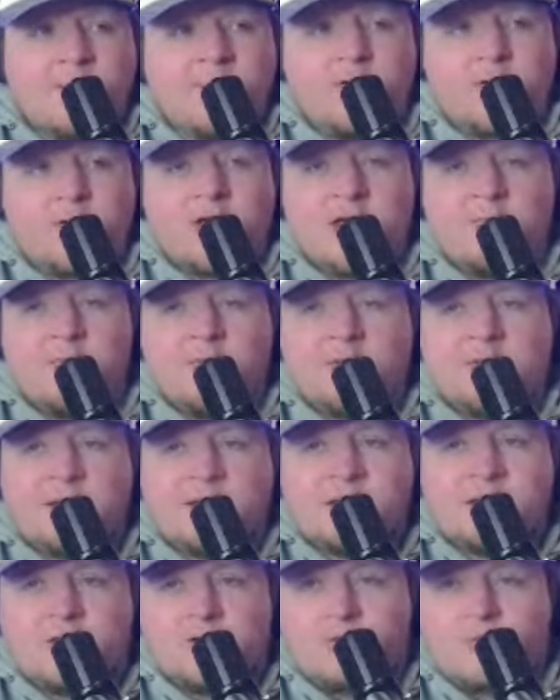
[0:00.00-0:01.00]
They're keeping
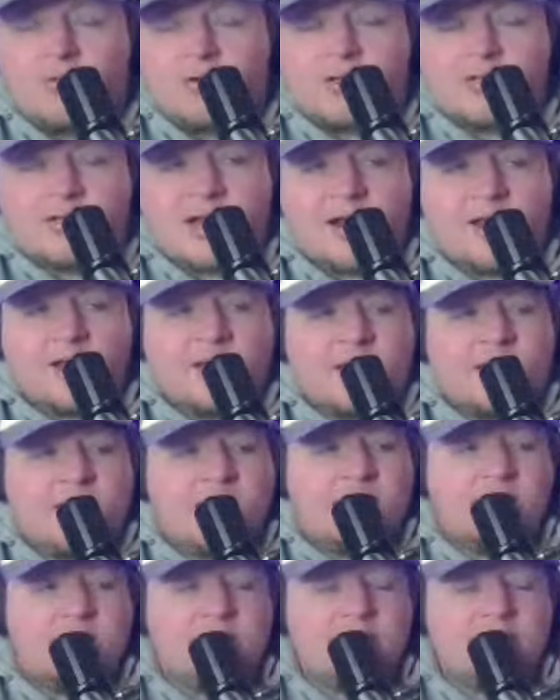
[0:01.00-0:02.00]
things a little more
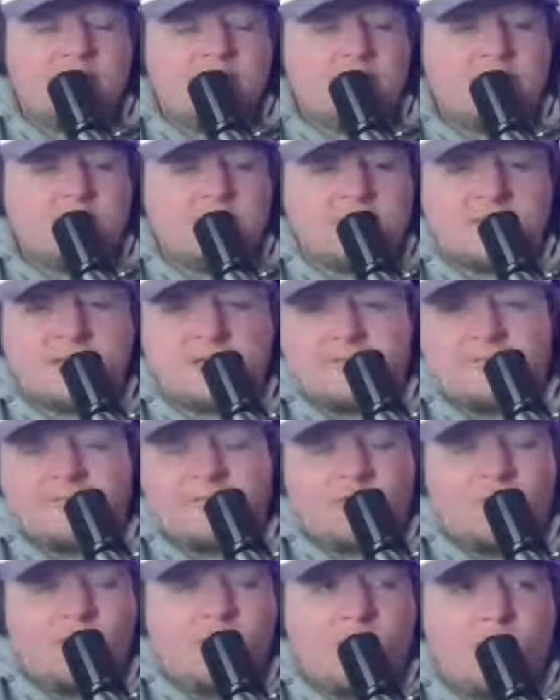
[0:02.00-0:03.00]
tight-knit since the
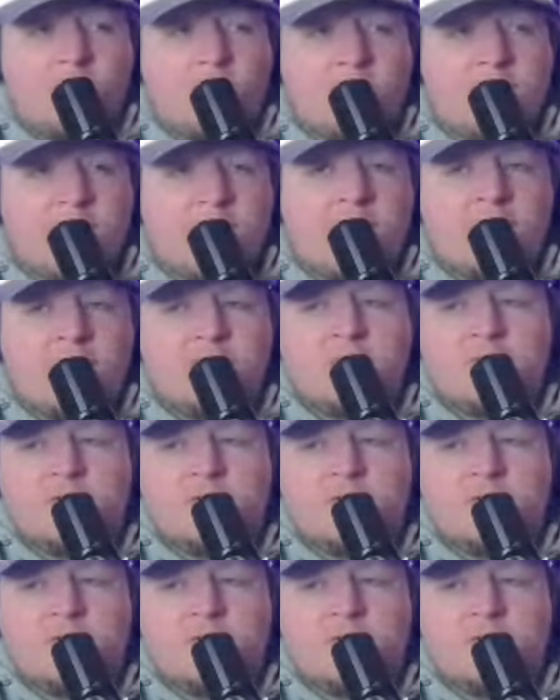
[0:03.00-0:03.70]
flu broke out.